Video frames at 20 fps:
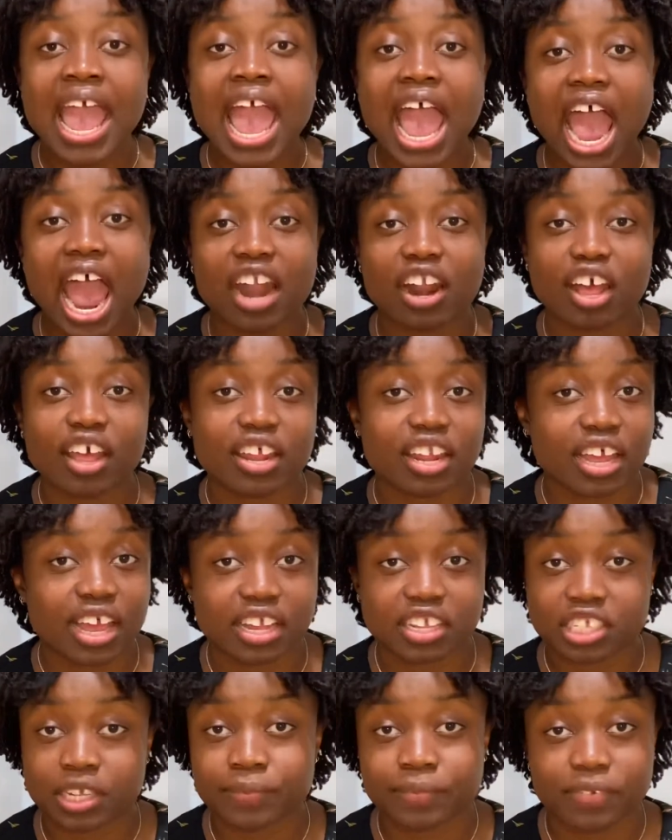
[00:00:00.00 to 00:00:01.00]
and
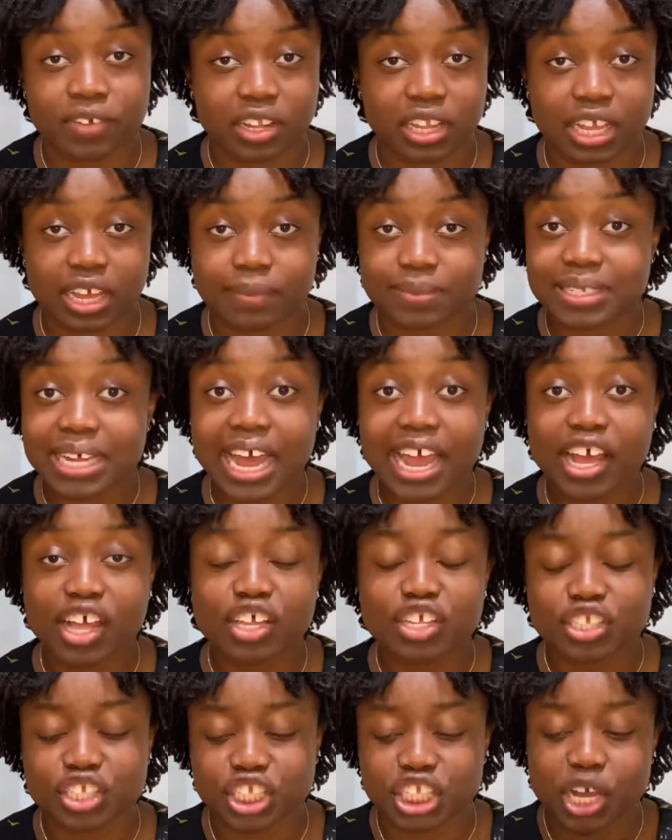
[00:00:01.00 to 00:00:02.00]
it's completely up tile.
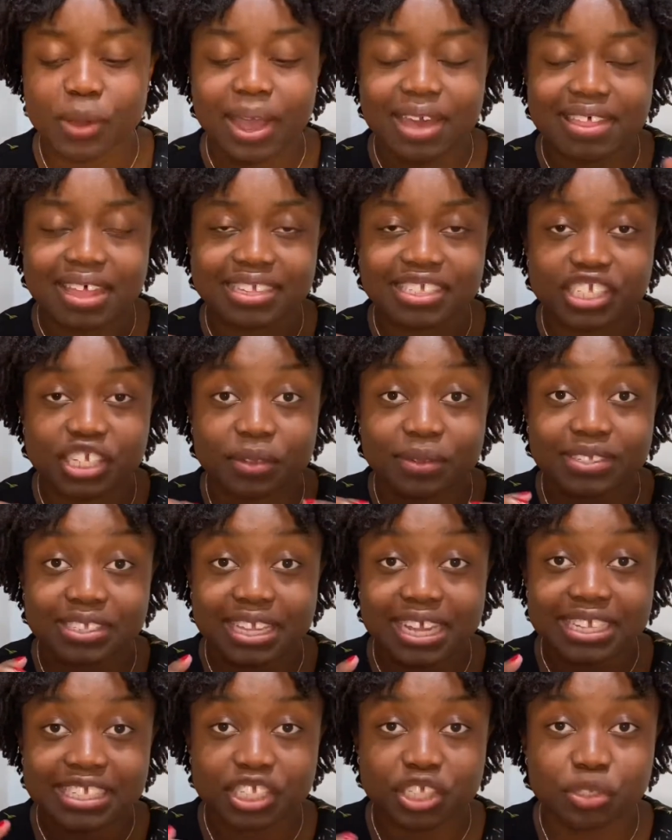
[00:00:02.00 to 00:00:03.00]
So I like to use
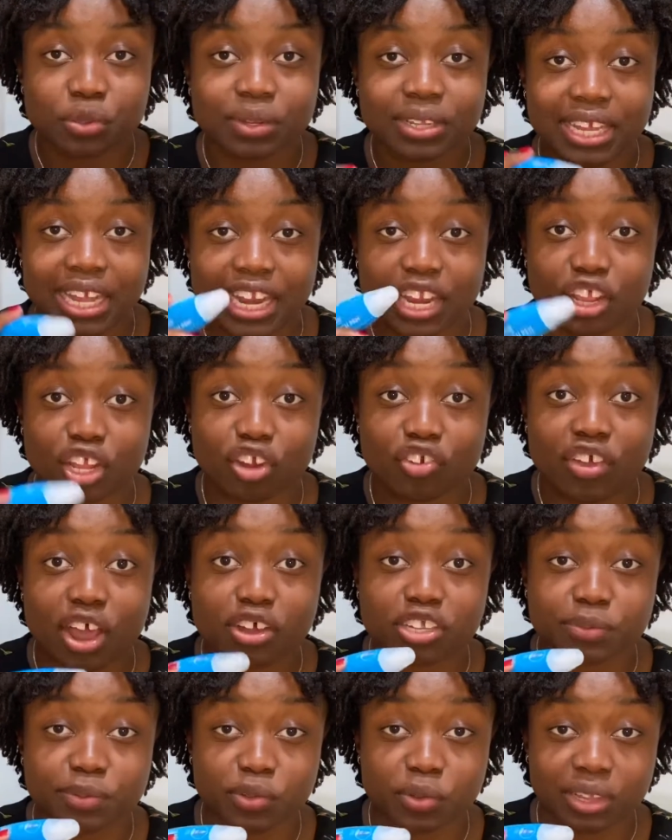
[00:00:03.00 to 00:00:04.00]
this to clean the grout
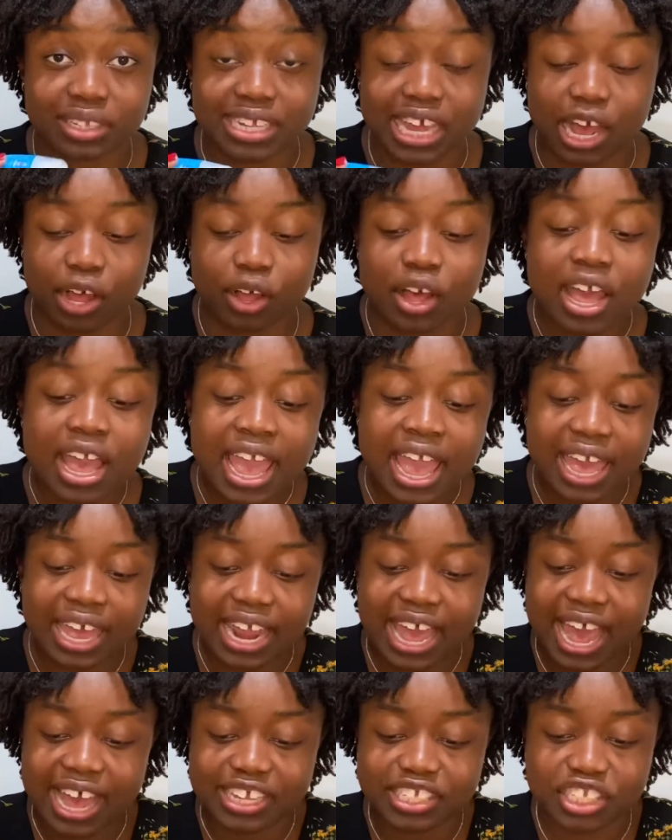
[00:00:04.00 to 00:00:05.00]
between the tile. It
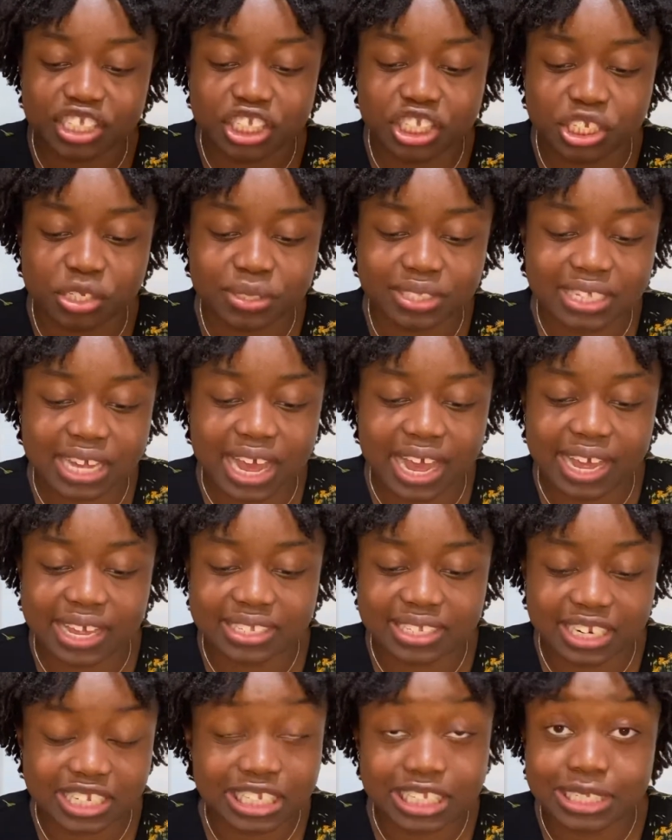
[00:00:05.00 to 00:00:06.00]
has two sides.
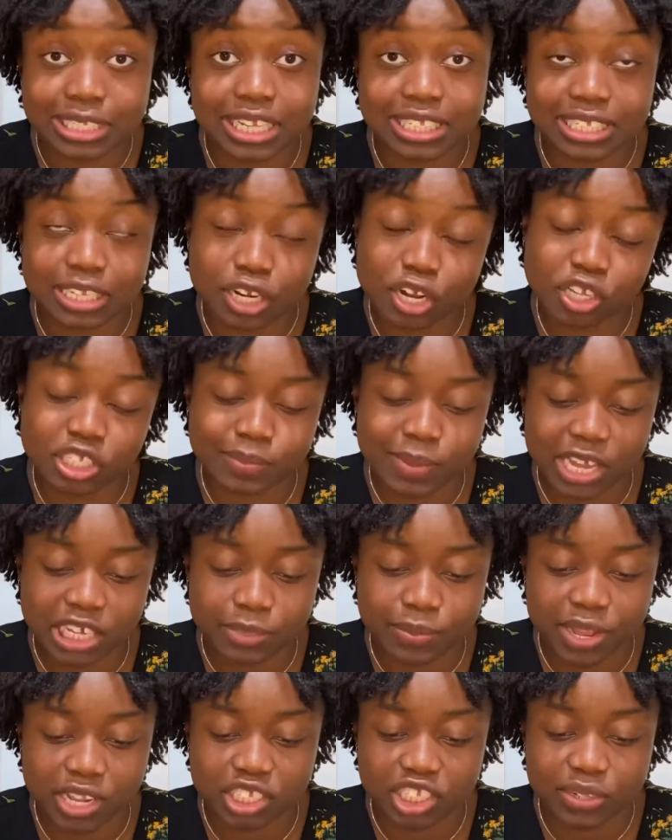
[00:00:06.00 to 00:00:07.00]
It's a no splash
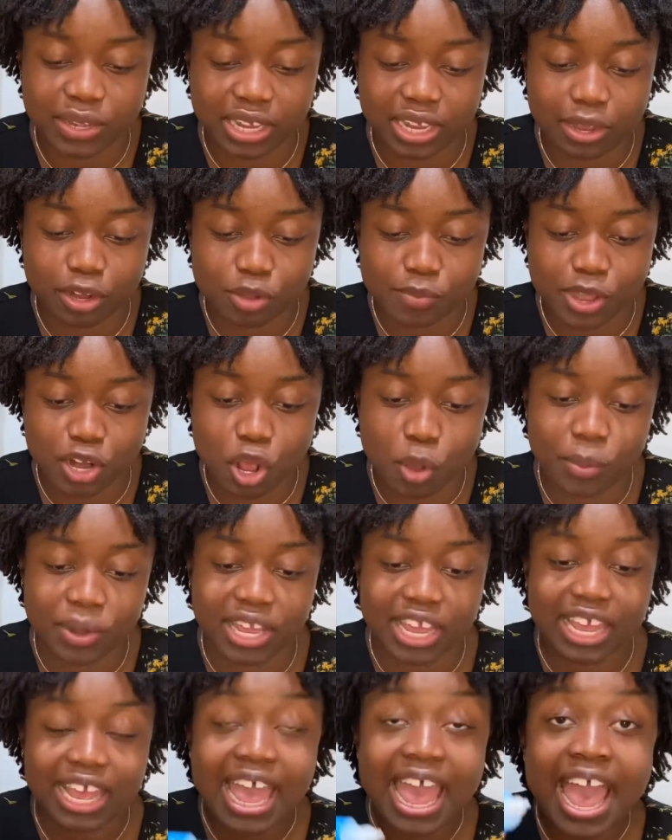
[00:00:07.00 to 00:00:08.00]
pen, so I don't mind opening
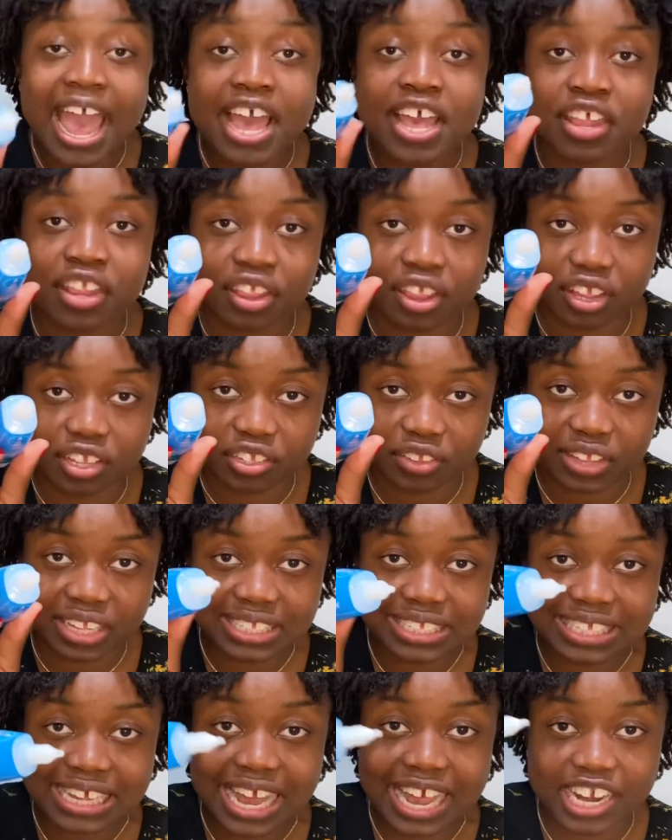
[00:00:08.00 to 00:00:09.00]
it. So this
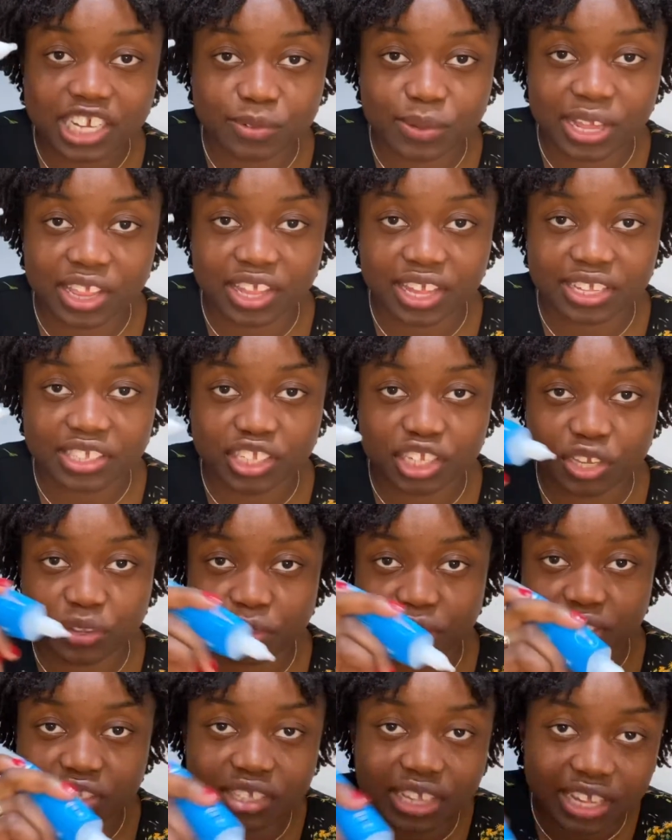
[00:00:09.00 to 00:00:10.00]
side is what I like to
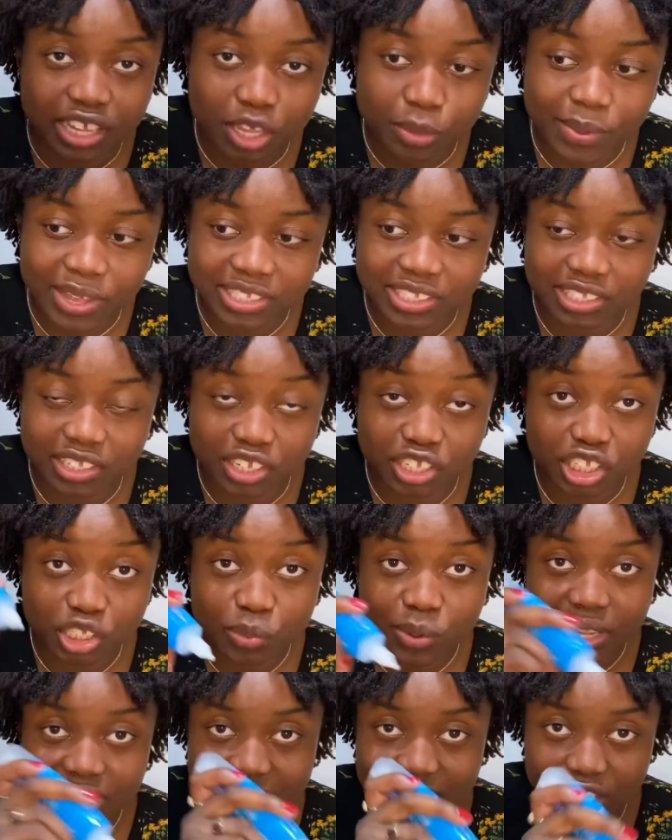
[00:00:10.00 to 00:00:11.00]
use to, like, you basically
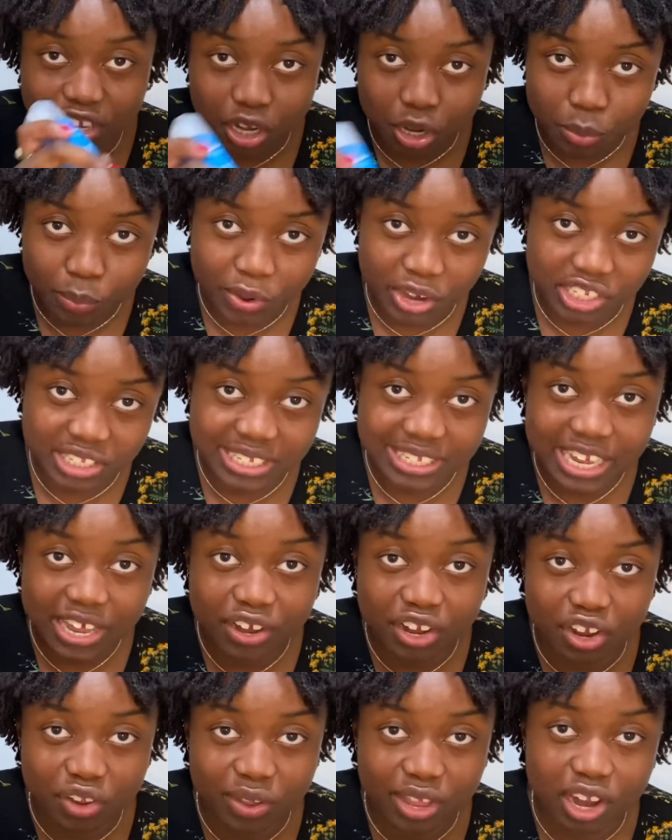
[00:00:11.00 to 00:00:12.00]
squeeze it and you're pressing down
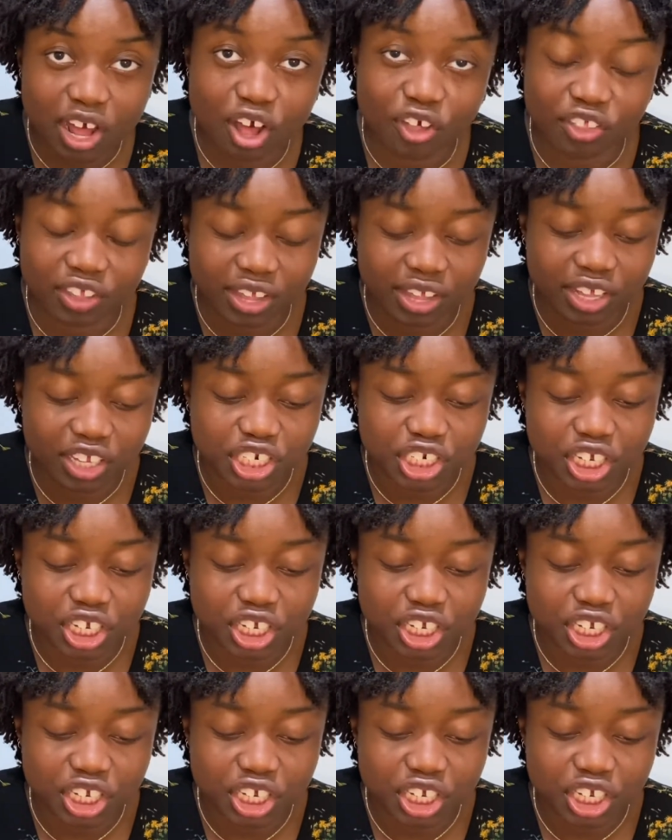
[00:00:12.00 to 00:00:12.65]
and you get all the